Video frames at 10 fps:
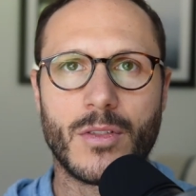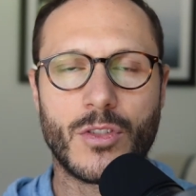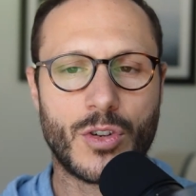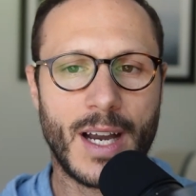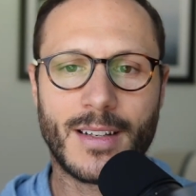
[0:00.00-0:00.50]

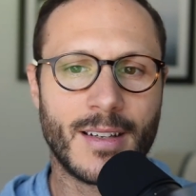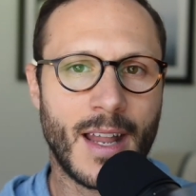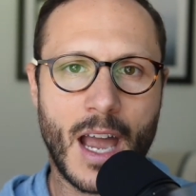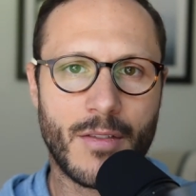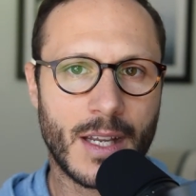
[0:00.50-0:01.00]
tried to
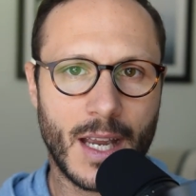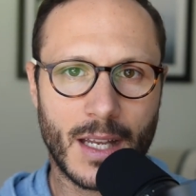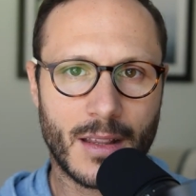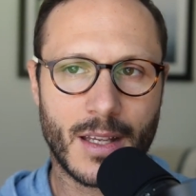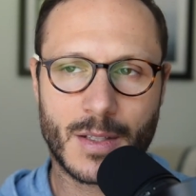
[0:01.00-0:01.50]

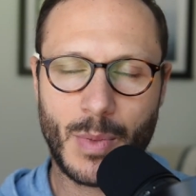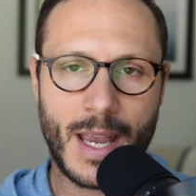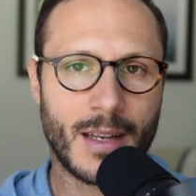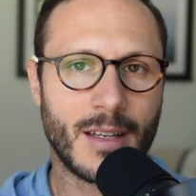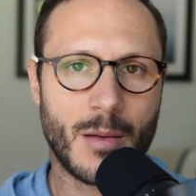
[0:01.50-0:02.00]
navigate this
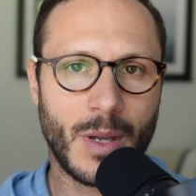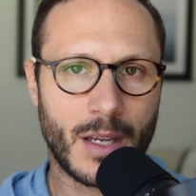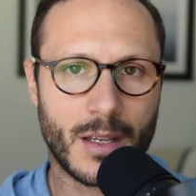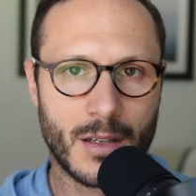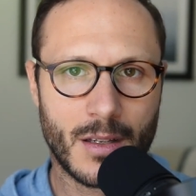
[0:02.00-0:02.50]

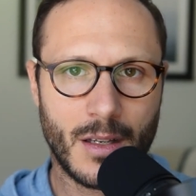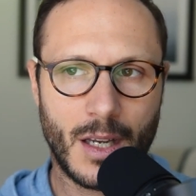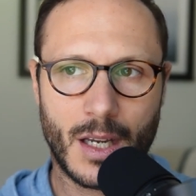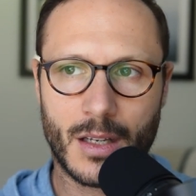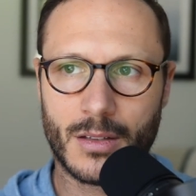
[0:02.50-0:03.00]
pandemic
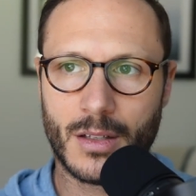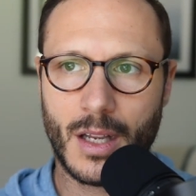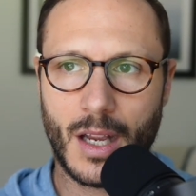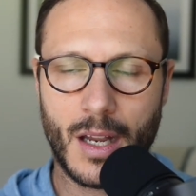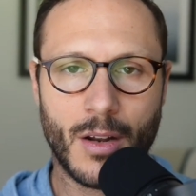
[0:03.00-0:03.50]
in
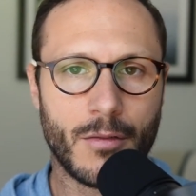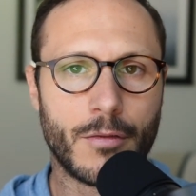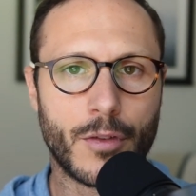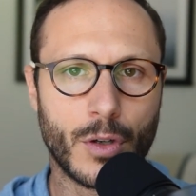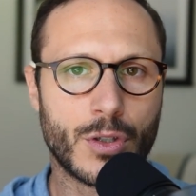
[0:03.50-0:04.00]
a
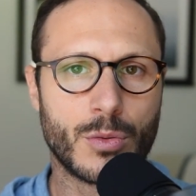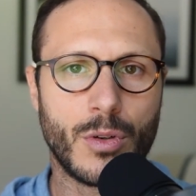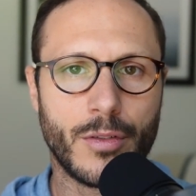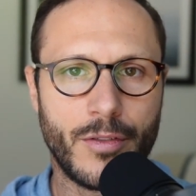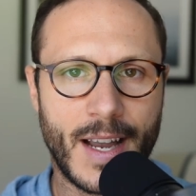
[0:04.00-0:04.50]

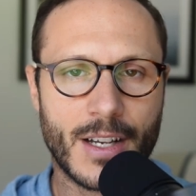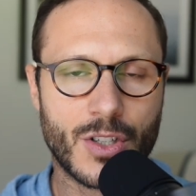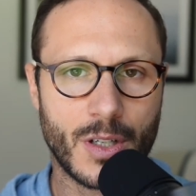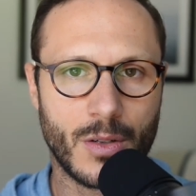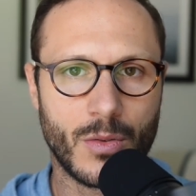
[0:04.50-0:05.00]
virtual
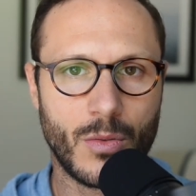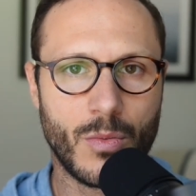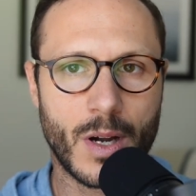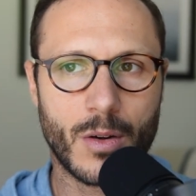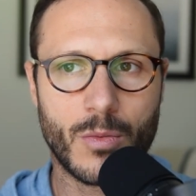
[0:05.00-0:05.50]
fashion,
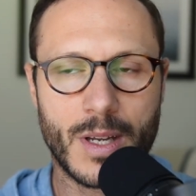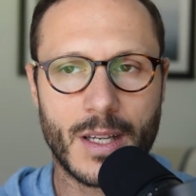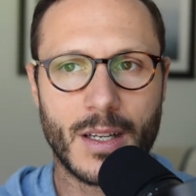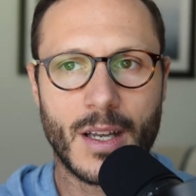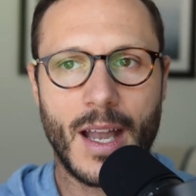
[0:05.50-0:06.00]
where
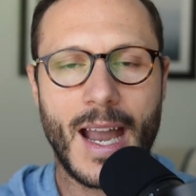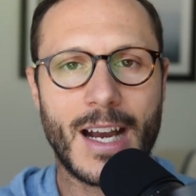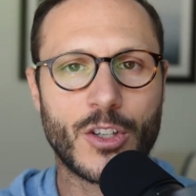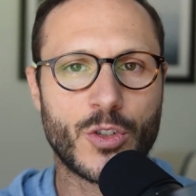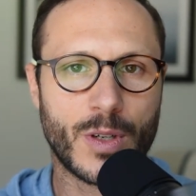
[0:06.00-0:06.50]
we
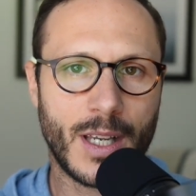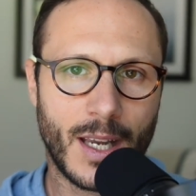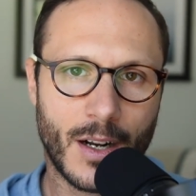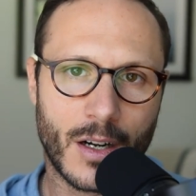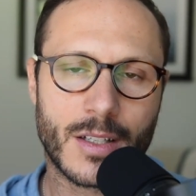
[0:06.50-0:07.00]

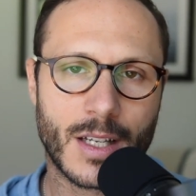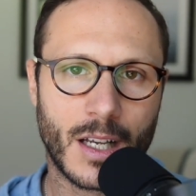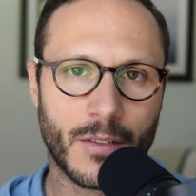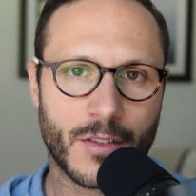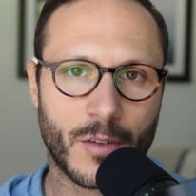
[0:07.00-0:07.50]
extricate
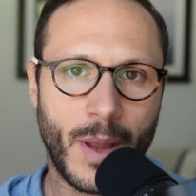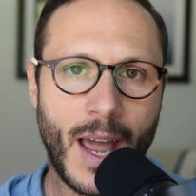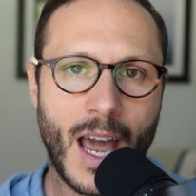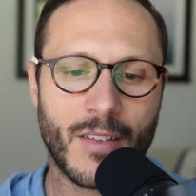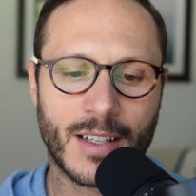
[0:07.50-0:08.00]
ourselves from
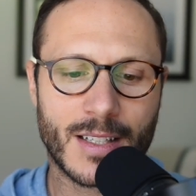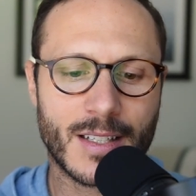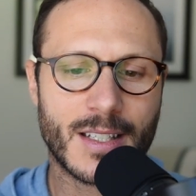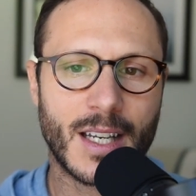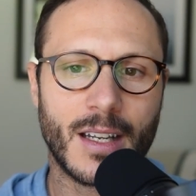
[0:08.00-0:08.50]
having to
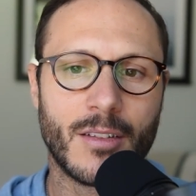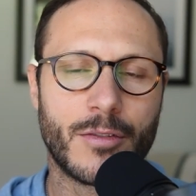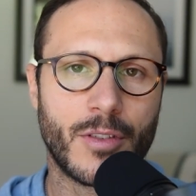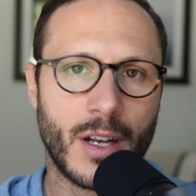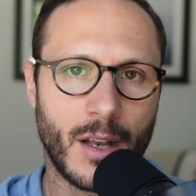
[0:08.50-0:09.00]
sit in
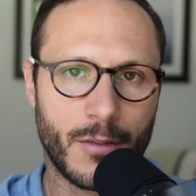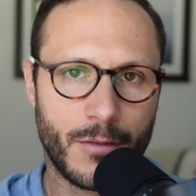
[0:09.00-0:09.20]
front and